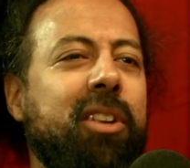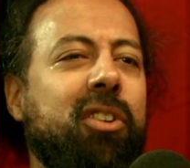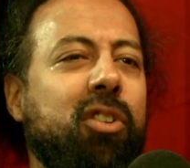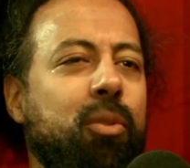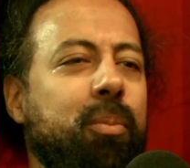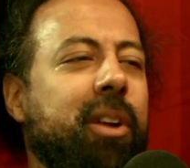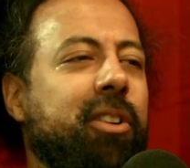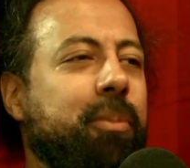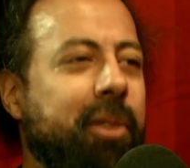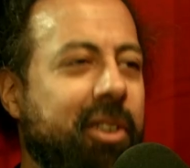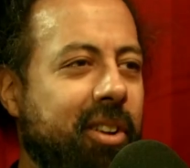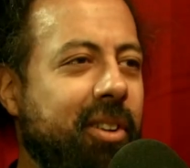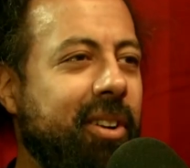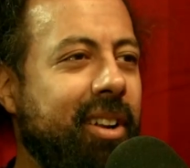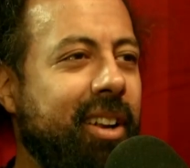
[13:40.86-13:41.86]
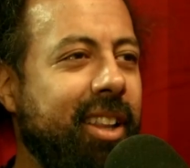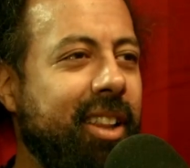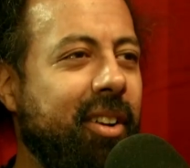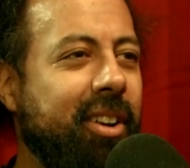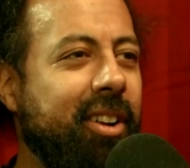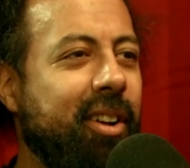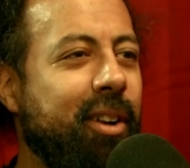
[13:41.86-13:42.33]
too much material in
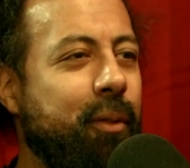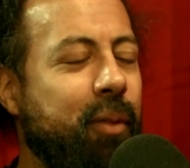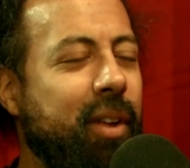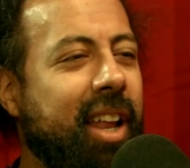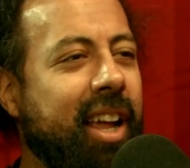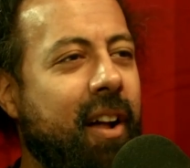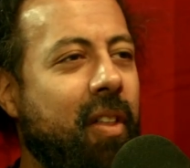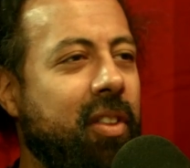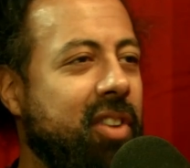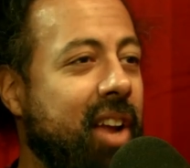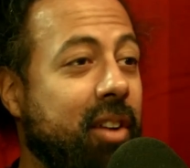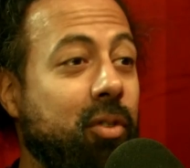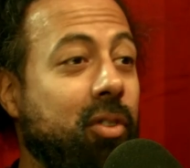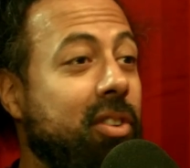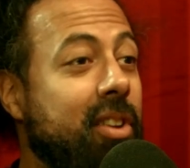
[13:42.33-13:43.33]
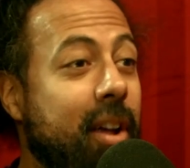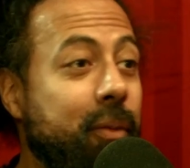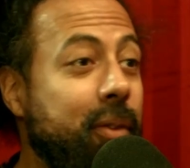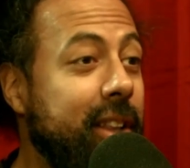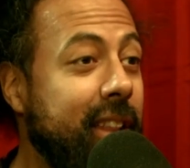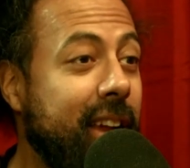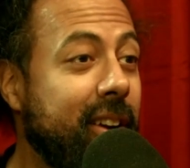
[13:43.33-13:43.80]
there, and you're going to feel like all this extra
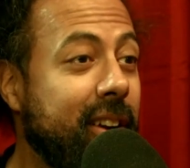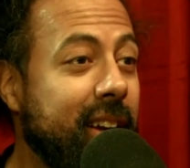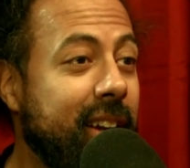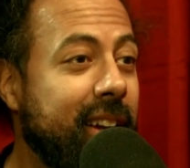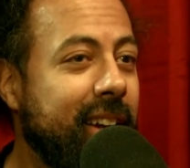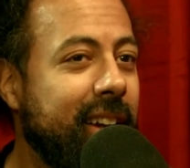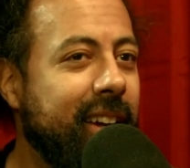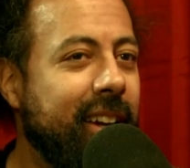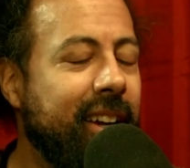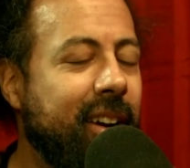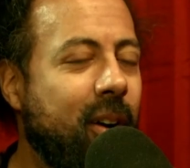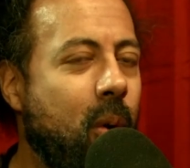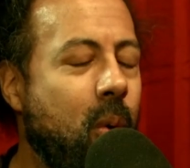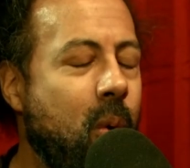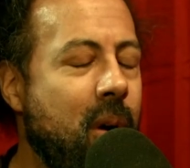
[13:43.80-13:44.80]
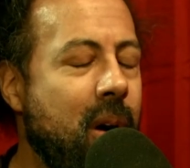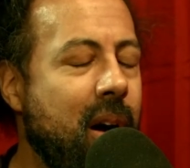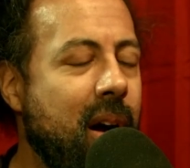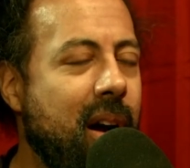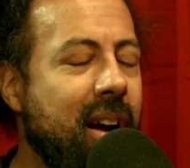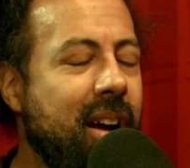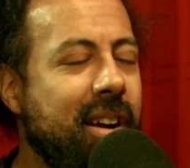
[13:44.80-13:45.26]
stuff in there,
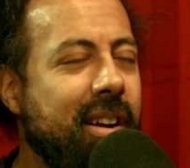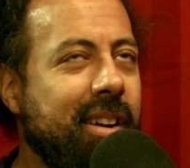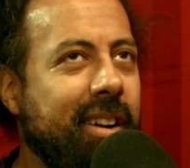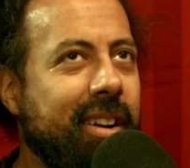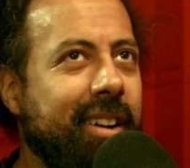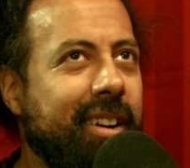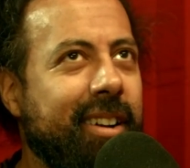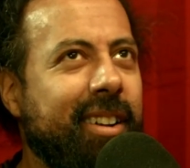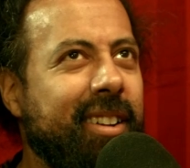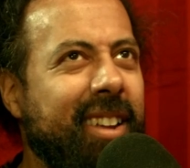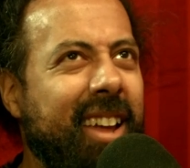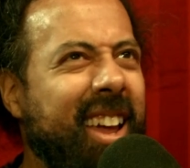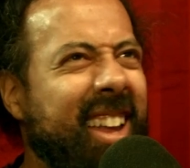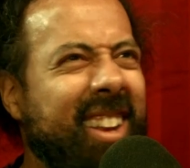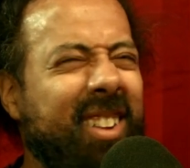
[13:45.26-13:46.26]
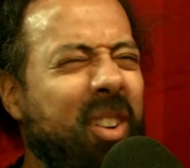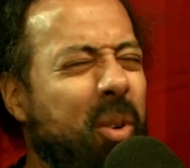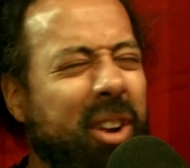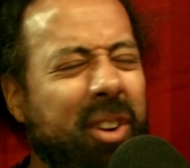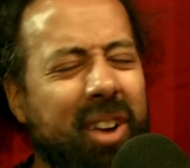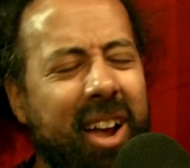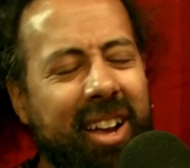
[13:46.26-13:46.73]
or
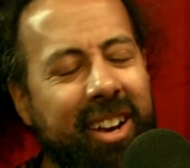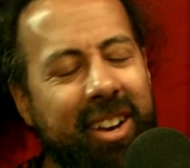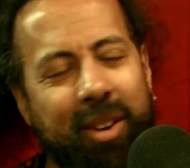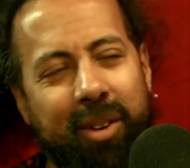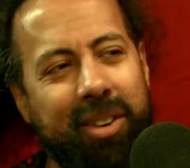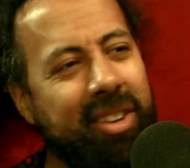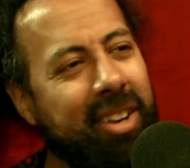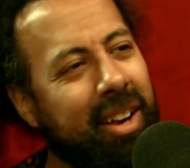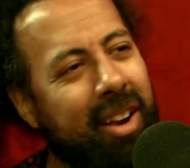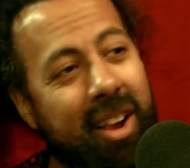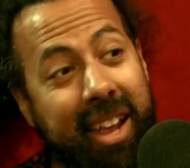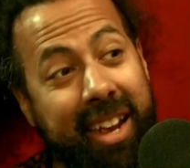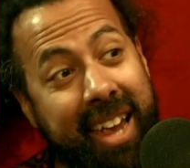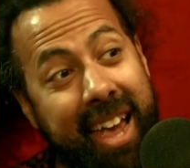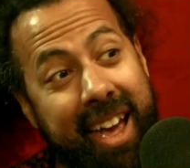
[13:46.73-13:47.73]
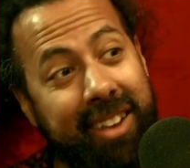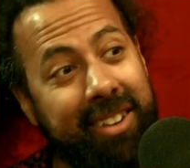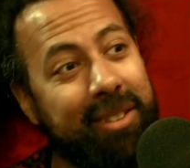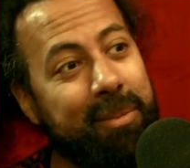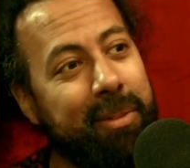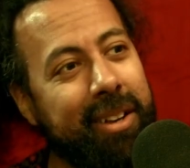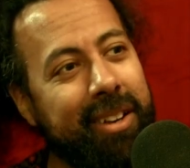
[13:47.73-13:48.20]
you're not going to notice it at all. I
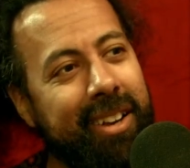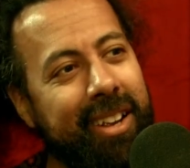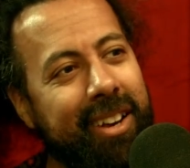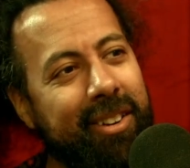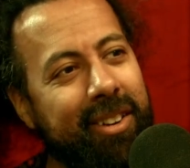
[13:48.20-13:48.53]
guess, but I don't know.